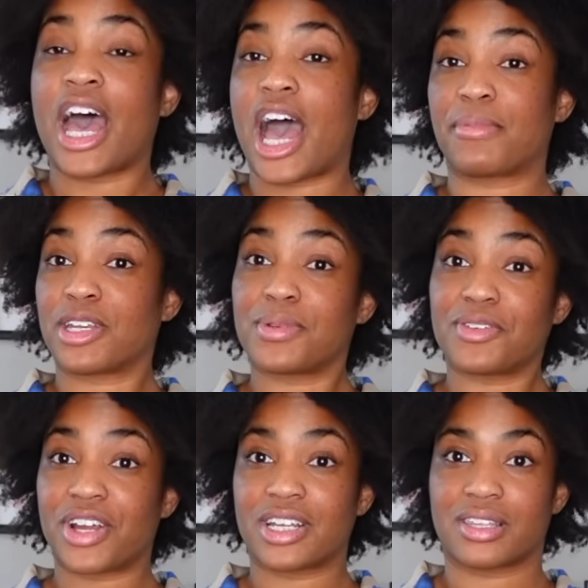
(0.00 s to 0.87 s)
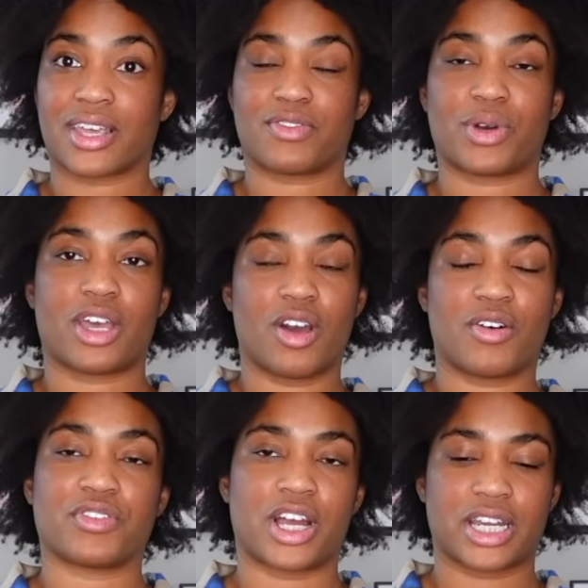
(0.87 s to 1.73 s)
I'm going to be running the giveaway
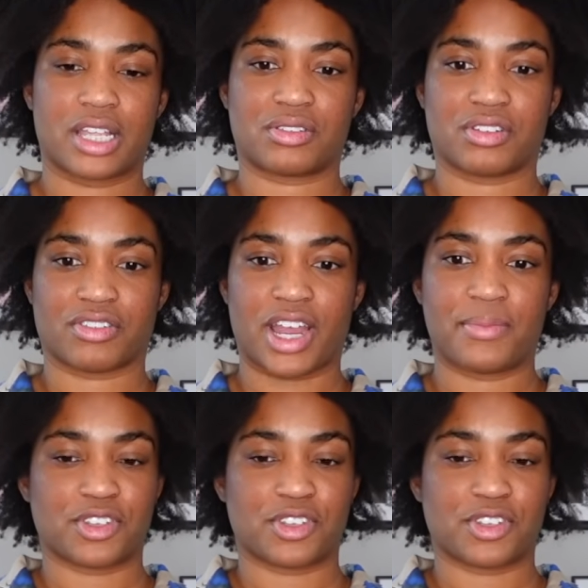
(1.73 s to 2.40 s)
over on Instagram